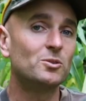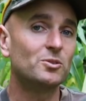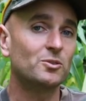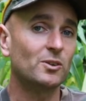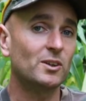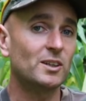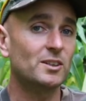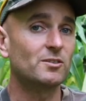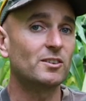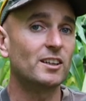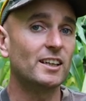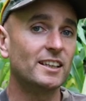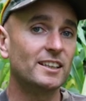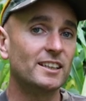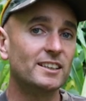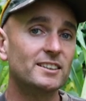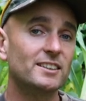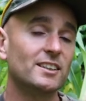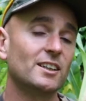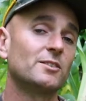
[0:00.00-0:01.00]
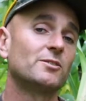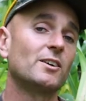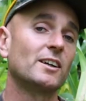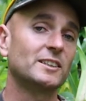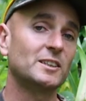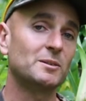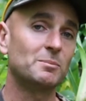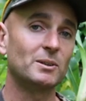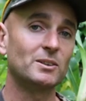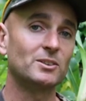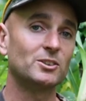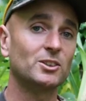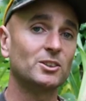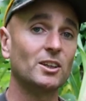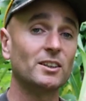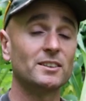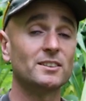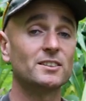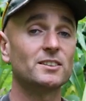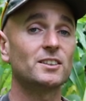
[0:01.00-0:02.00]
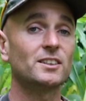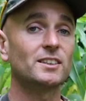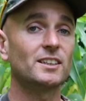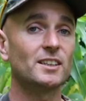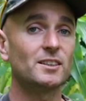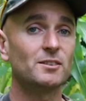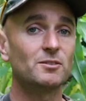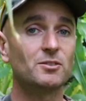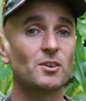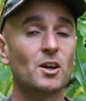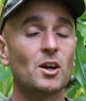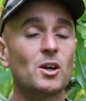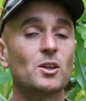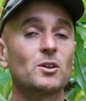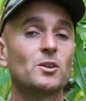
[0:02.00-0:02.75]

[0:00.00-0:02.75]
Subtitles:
three of these have actually been shown to give